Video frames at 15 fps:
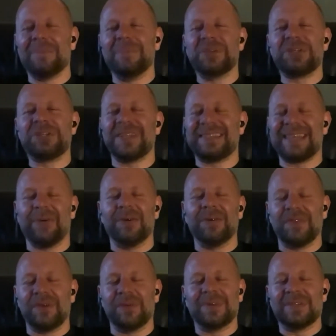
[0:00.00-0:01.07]
the shit out
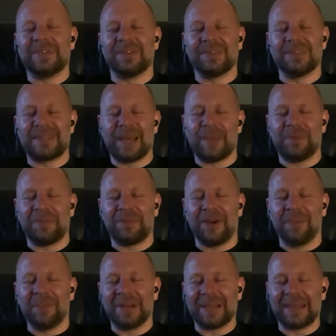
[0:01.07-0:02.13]
of you until you start
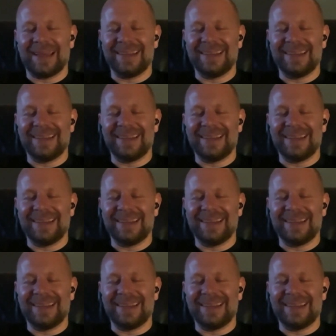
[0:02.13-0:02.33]
performing again.